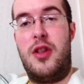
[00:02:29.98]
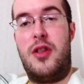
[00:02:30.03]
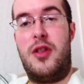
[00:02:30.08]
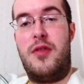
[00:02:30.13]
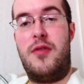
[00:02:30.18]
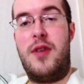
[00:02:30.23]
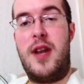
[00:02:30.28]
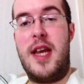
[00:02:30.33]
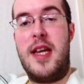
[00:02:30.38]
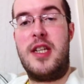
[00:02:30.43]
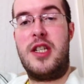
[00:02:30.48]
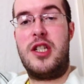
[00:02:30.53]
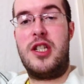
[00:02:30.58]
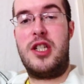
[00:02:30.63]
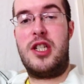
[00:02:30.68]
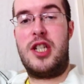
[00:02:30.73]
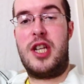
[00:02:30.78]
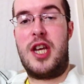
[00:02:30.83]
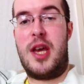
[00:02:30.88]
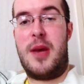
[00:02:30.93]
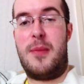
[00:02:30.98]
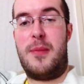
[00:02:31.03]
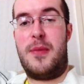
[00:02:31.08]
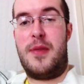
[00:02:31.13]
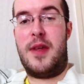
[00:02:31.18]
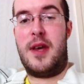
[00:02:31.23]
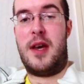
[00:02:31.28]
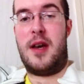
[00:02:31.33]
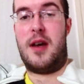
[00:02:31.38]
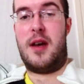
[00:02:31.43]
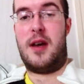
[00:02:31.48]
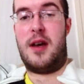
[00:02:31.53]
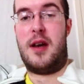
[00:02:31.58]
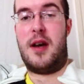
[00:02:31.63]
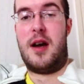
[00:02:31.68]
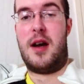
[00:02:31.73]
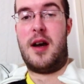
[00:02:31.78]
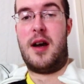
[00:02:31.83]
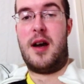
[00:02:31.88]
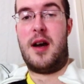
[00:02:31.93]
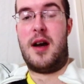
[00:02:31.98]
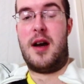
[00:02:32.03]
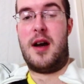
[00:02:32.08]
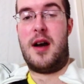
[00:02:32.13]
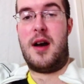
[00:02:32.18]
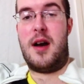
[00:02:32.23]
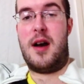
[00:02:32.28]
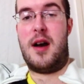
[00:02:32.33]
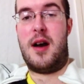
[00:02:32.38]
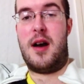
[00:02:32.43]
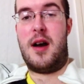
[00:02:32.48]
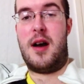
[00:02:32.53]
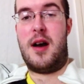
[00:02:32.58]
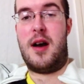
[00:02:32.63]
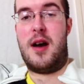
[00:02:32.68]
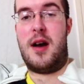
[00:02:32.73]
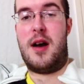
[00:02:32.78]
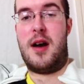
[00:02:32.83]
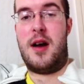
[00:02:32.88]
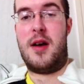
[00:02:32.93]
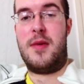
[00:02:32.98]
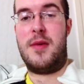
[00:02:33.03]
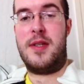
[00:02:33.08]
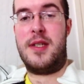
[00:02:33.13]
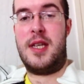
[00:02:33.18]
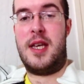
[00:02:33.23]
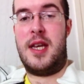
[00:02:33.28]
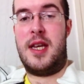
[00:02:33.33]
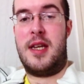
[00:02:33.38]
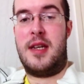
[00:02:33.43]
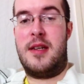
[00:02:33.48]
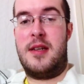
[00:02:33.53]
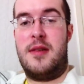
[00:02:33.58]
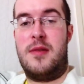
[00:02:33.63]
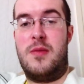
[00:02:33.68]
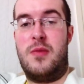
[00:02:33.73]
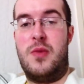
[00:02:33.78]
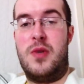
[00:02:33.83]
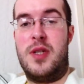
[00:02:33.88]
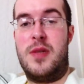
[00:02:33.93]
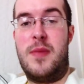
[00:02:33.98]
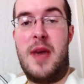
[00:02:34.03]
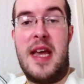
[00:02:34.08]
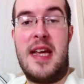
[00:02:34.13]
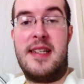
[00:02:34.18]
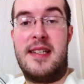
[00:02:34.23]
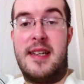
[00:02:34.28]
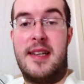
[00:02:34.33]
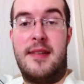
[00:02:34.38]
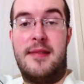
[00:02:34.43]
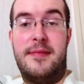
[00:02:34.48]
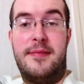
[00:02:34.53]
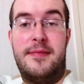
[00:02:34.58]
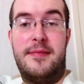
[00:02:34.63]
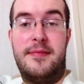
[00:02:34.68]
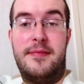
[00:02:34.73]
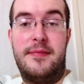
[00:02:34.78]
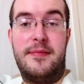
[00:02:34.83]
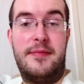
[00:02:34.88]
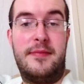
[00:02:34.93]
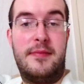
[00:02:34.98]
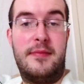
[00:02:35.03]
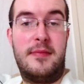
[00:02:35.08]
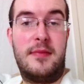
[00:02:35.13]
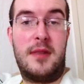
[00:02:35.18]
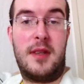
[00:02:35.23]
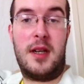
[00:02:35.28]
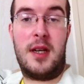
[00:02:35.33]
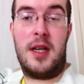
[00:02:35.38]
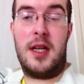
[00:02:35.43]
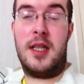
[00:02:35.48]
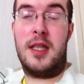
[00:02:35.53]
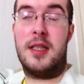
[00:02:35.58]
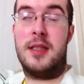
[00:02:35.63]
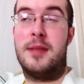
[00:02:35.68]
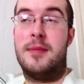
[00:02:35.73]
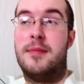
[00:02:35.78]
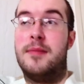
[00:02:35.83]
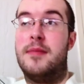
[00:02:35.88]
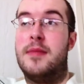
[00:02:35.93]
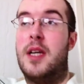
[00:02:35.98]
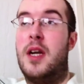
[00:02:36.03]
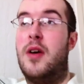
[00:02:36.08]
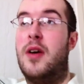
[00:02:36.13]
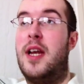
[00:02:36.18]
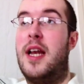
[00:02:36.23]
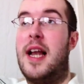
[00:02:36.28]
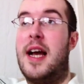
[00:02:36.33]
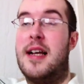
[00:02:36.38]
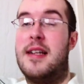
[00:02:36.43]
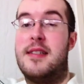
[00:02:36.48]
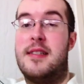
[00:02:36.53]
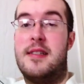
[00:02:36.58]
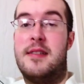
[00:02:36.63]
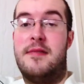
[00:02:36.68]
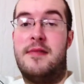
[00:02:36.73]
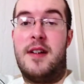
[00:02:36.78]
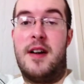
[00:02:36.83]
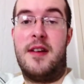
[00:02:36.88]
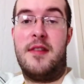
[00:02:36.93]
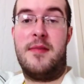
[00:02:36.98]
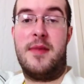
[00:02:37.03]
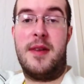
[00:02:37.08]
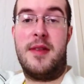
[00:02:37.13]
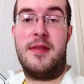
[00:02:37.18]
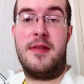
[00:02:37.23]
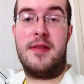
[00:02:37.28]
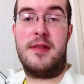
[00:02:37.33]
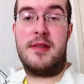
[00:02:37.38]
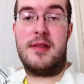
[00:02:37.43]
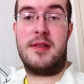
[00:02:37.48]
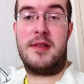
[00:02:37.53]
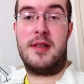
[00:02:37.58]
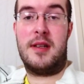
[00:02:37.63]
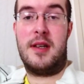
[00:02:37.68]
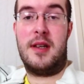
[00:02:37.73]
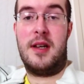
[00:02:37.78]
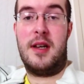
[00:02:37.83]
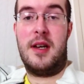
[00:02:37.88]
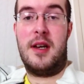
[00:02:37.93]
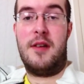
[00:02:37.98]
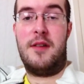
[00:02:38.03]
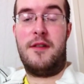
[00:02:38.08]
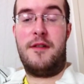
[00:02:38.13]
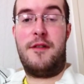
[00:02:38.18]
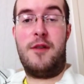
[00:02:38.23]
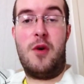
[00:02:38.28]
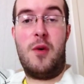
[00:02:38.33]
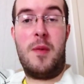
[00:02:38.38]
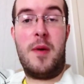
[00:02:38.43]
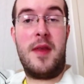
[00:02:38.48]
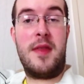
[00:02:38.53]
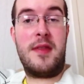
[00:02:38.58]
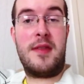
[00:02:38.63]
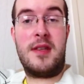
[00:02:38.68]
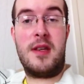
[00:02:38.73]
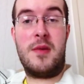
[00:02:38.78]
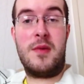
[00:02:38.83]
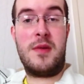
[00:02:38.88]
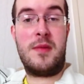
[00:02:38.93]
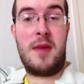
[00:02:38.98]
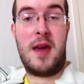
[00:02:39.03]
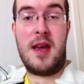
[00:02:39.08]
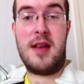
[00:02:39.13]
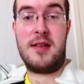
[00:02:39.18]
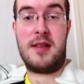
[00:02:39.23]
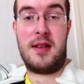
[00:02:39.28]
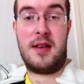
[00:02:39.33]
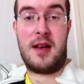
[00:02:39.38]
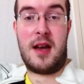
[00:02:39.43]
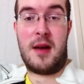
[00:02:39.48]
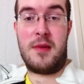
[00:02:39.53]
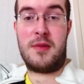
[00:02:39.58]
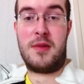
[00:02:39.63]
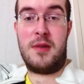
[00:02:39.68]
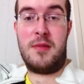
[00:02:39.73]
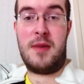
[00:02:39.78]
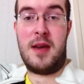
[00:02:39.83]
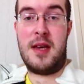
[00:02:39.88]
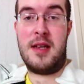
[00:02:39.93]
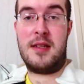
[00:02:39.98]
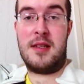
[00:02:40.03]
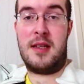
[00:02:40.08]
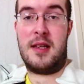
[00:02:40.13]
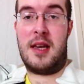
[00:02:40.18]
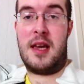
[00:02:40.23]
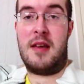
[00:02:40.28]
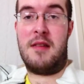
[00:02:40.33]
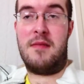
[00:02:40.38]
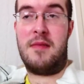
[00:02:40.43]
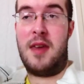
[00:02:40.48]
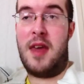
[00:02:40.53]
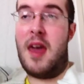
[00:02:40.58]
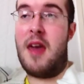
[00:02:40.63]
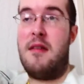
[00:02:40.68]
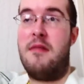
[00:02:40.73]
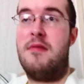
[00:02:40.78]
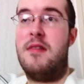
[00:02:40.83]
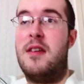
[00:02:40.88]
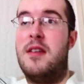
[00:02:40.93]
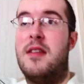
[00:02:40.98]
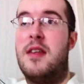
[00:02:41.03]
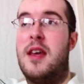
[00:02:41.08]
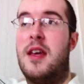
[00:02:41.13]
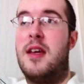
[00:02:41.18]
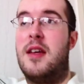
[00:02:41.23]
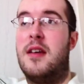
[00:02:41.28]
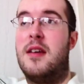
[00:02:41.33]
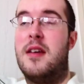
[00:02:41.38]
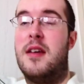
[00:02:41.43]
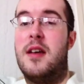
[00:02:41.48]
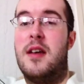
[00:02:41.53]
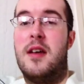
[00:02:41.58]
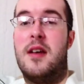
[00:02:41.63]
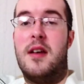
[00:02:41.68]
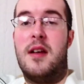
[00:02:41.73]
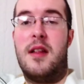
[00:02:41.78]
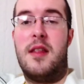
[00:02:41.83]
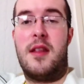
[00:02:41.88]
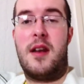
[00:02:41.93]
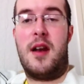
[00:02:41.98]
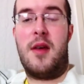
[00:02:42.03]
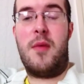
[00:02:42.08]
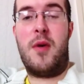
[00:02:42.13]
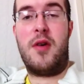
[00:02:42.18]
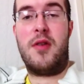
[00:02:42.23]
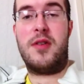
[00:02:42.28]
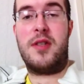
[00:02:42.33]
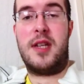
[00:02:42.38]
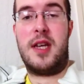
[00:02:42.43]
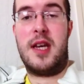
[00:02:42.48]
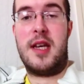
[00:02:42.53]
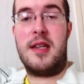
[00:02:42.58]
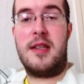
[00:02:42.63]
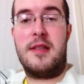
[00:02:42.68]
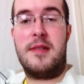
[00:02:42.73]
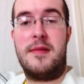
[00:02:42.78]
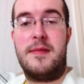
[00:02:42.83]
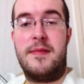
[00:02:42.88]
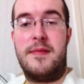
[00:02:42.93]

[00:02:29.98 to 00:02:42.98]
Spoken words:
The relationship that I was in was amazing. It only lasted 5 months. For 4 months it was amazing, absolutely amazing, gave me everything that I wanted.